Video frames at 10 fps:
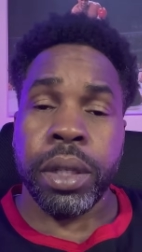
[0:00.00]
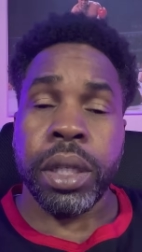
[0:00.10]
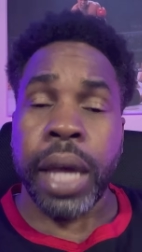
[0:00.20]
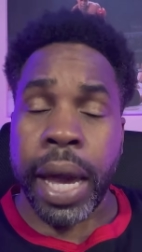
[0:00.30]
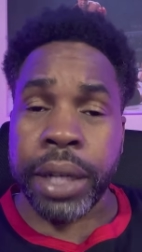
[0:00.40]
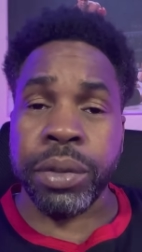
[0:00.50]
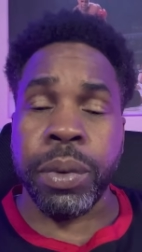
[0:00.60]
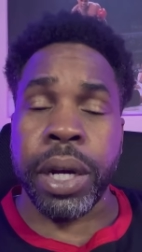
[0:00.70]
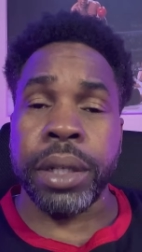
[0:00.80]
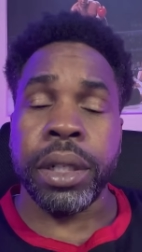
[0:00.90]
He had his
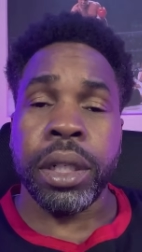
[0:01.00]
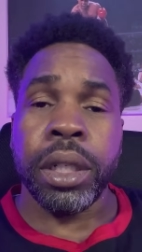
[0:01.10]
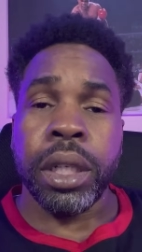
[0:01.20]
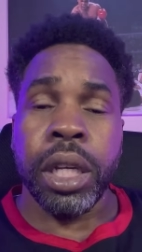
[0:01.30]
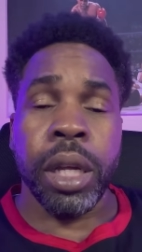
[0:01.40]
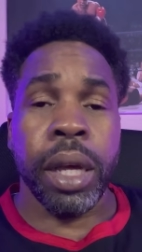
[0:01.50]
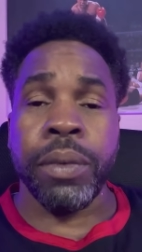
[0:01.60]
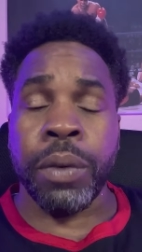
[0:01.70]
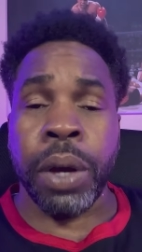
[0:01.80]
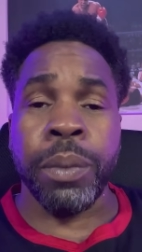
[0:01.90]
run. He,
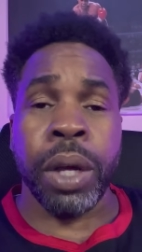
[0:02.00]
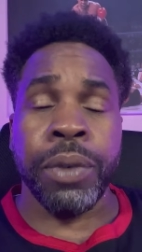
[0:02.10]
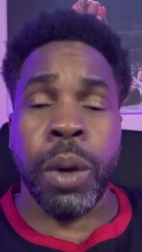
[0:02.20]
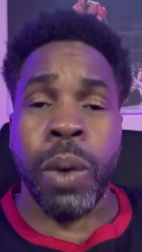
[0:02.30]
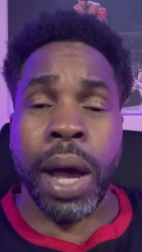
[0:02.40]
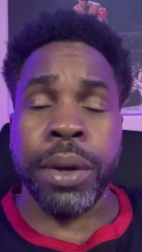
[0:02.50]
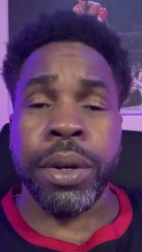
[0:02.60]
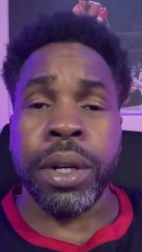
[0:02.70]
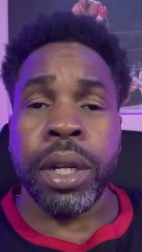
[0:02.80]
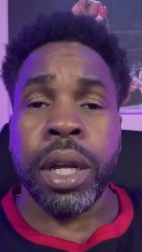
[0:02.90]
if I'm if I'm
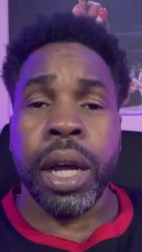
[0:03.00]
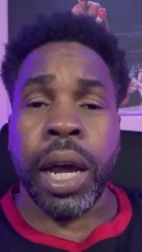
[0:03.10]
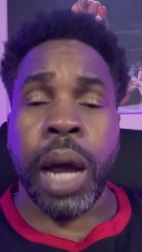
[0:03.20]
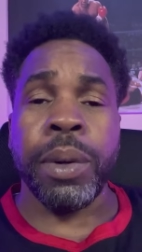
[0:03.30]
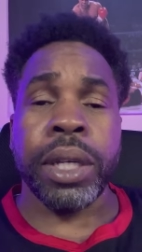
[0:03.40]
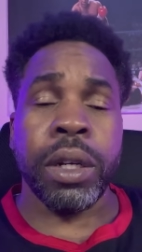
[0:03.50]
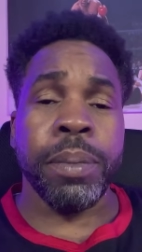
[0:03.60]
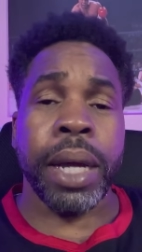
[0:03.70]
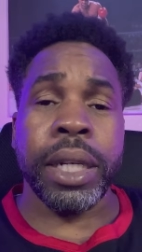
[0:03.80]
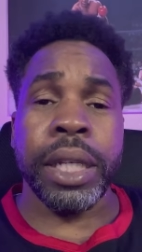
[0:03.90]
Wilder, I would get
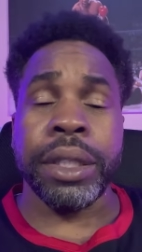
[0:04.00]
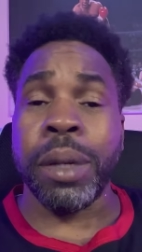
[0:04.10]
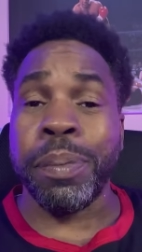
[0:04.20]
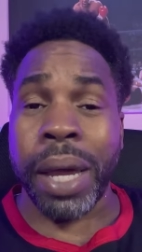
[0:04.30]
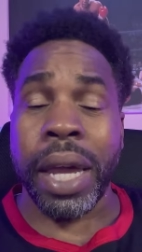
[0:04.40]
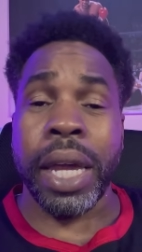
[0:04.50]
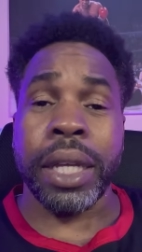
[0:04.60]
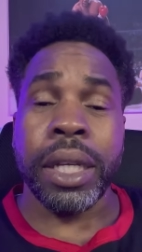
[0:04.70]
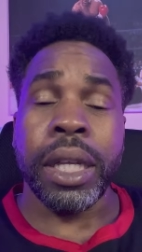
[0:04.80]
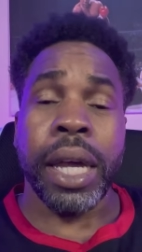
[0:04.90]
on my knees and
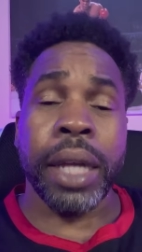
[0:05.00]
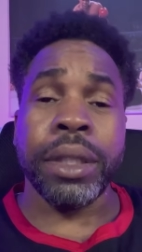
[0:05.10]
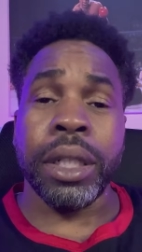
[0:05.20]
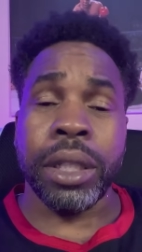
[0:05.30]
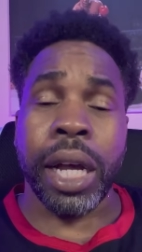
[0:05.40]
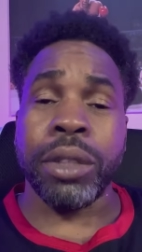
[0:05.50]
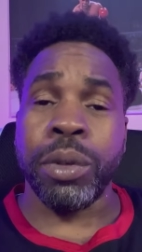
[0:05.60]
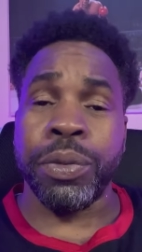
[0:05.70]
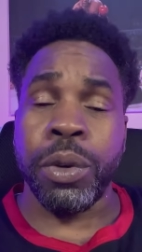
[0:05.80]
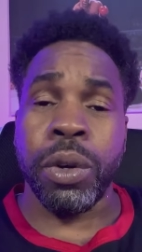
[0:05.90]
beg Anthony
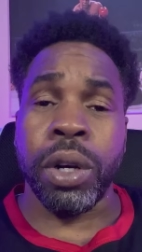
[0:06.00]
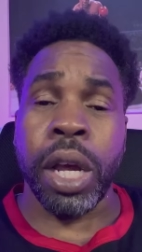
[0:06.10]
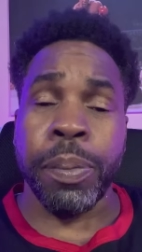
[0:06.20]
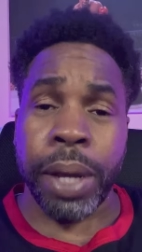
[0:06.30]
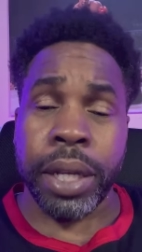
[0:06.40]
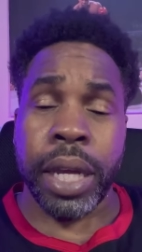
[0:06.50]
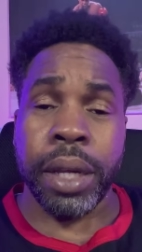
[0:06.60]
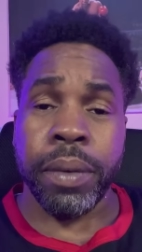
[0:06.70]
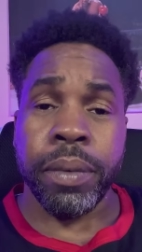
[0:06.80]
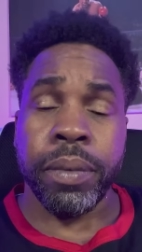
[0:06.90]
Joshua for a
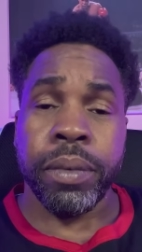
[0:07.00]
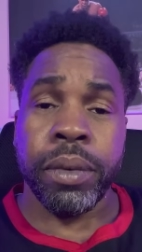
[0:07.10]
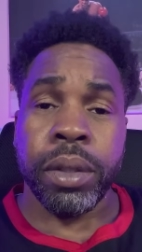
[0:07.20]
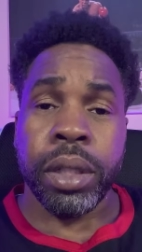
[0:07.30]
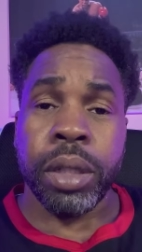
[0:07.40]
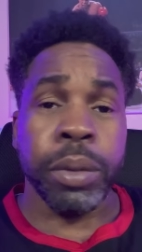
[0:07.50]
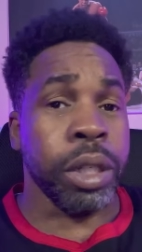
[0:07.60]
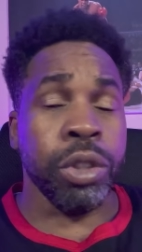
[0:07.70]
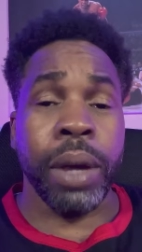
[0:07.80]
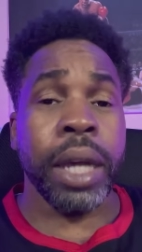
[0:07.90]
payday.
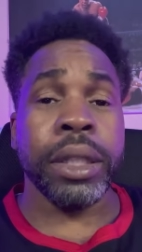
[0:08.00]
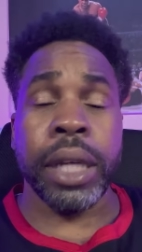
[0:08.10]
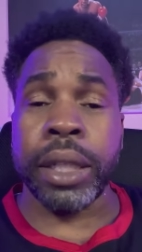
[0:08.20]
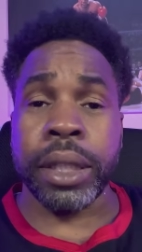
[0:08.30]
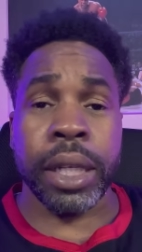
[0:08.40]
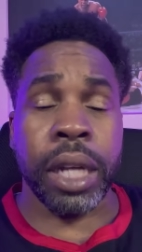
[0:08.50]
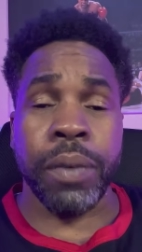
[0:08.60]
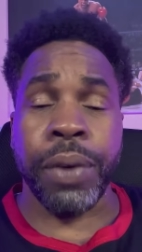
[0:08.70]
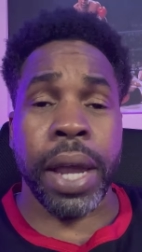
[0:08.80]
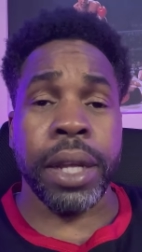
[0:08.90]
Because you had a chance to get
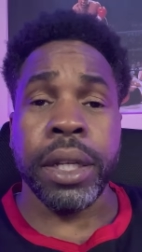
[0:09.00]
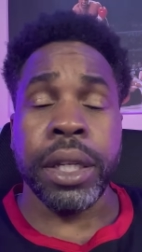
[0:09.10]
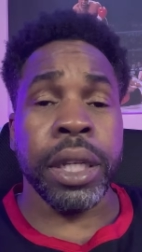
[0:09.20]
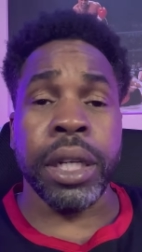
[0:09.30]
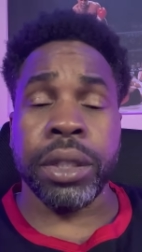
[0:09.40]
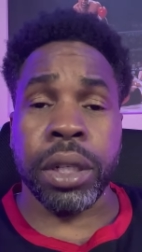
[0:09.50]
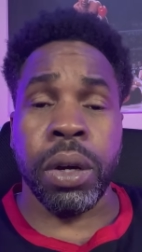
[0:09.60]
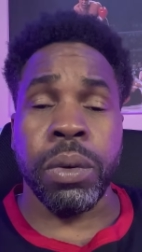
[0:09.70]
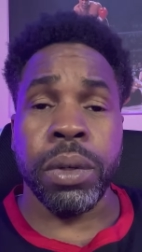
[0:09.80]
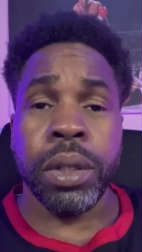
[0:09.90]
that fight years
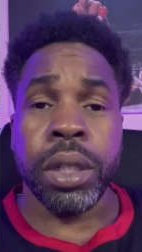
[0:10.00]
ago.